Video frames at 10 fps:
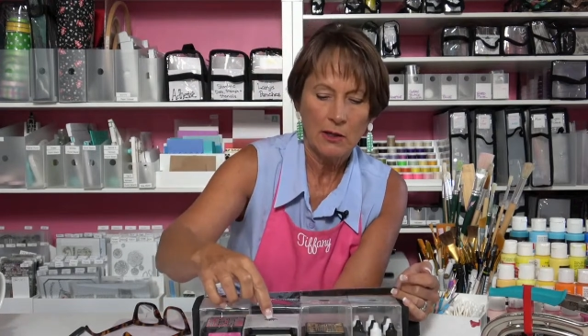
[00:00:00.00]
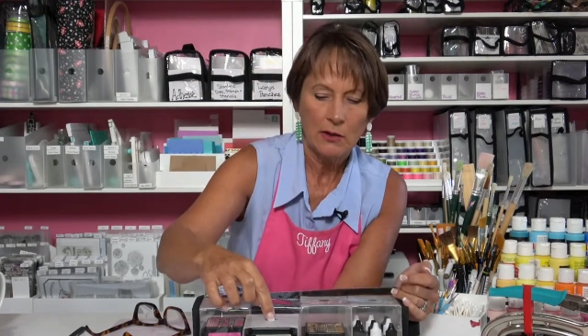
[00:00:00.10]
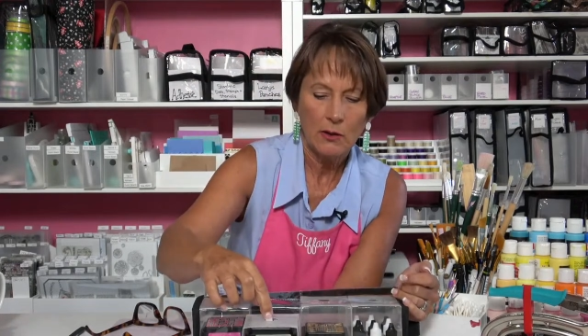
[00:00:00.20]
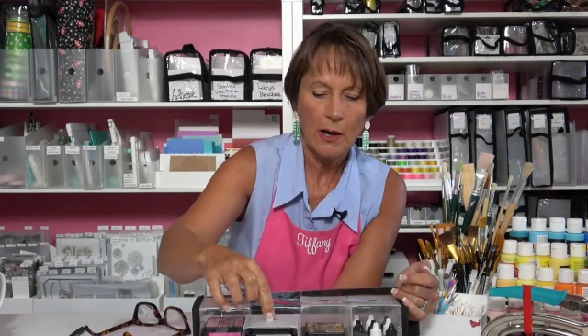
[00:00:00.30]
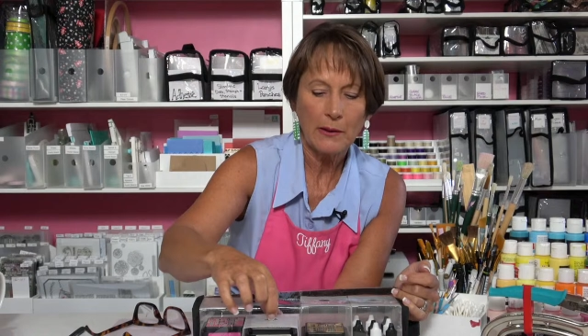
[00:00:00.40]

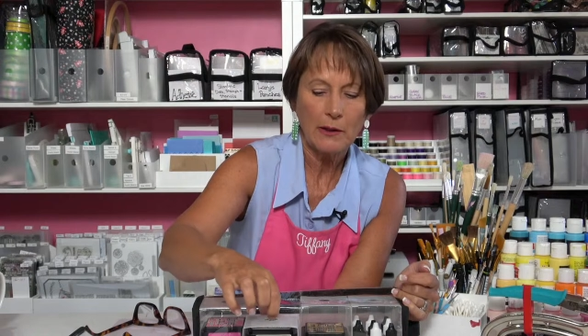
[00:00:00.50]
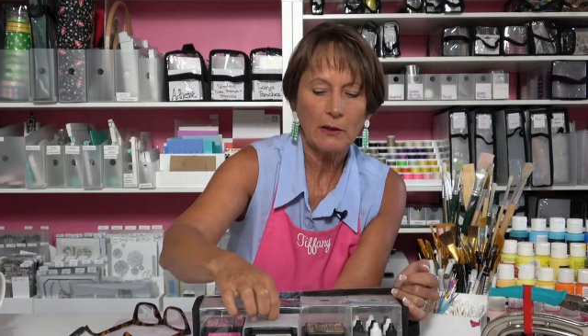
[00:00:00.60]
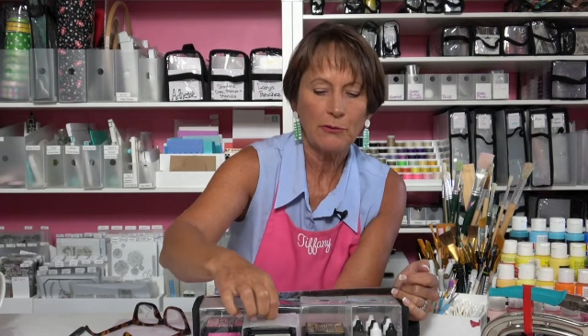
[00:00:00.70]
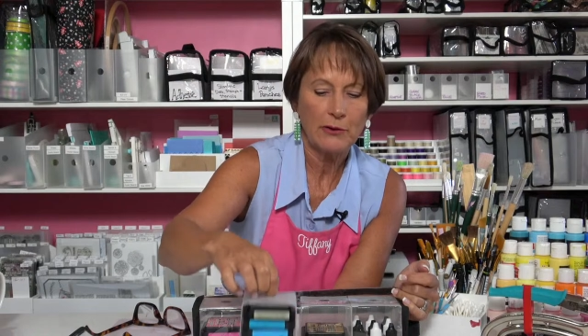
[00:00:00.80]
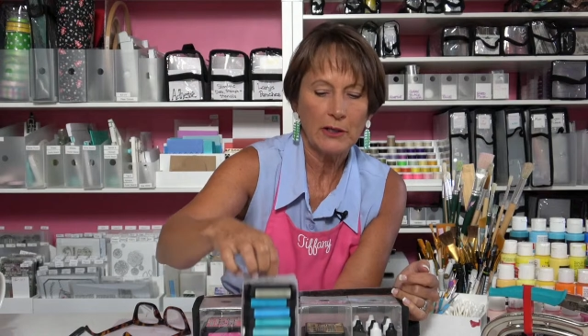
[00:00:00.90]
you got the
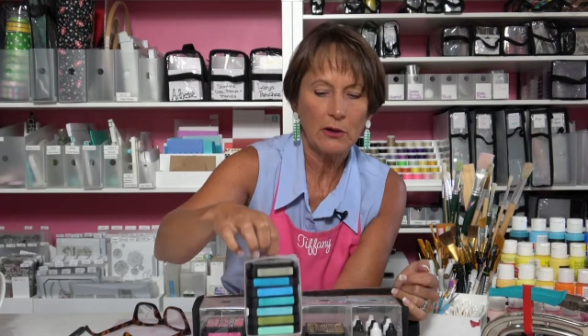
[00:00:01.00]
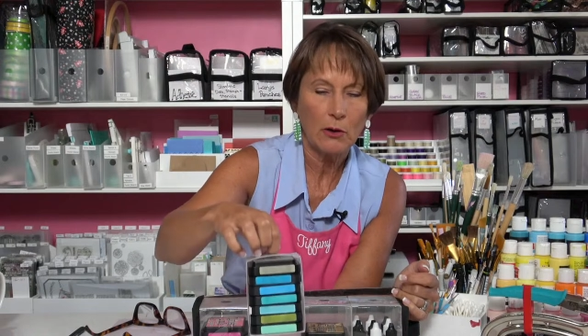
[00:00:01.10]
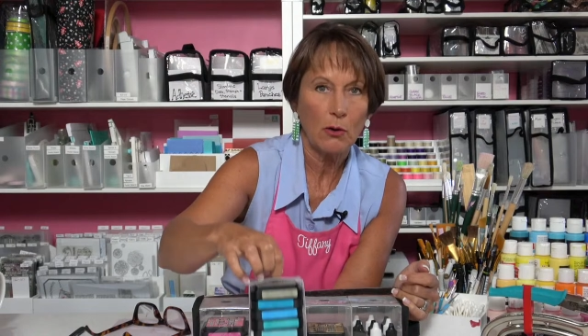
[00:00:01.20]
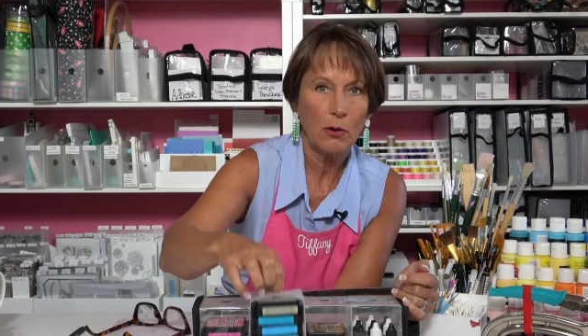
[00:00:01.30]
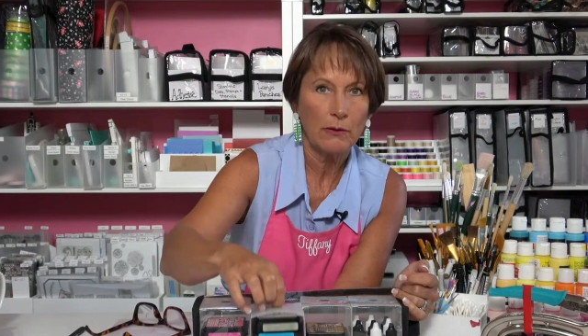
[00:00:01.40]
little finger
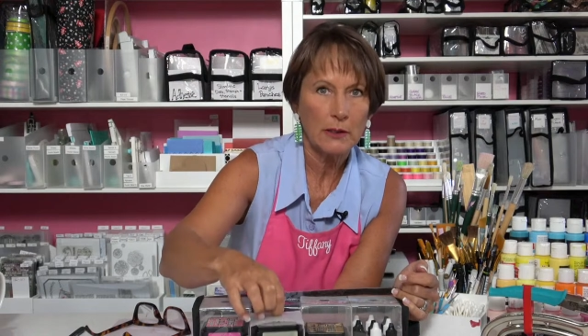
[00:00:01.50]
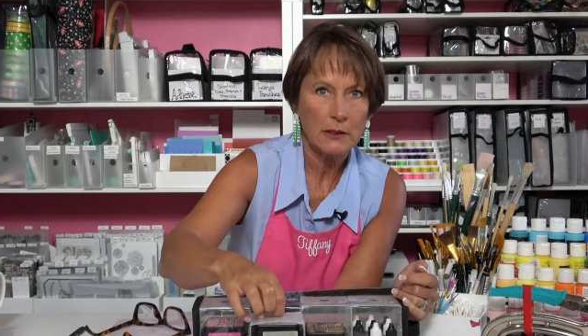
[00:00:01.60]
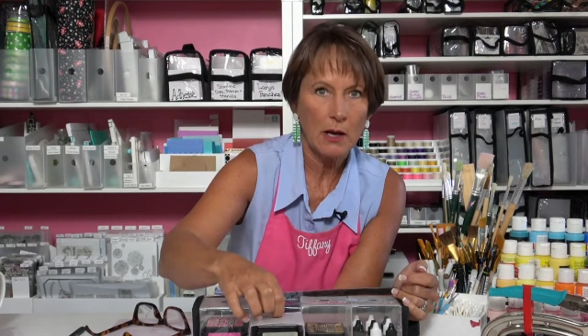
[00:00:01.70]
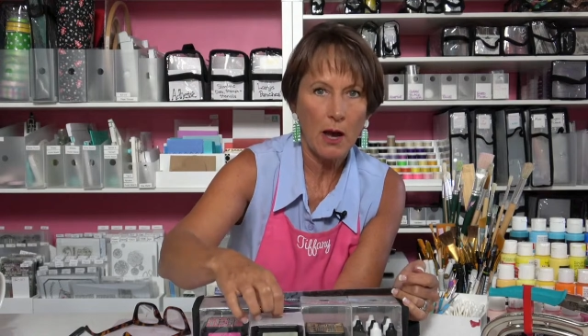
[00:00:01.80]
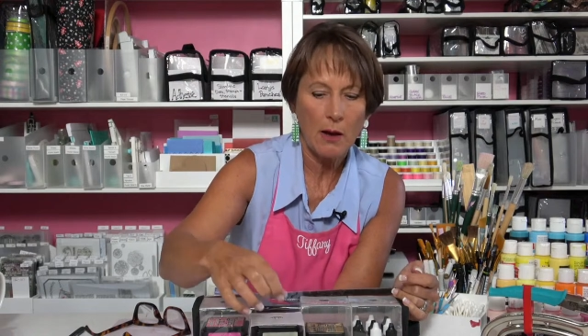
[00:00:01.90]
hole in the
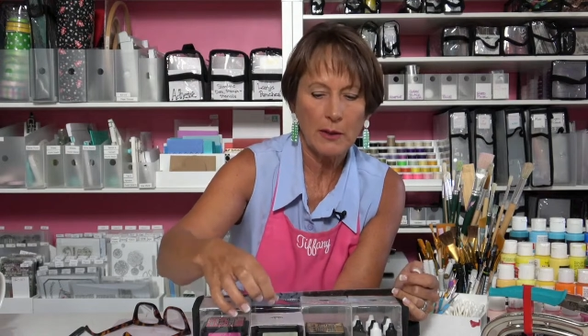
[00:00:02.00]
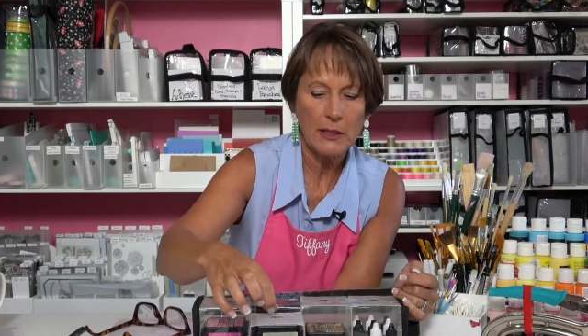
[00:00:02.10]
top.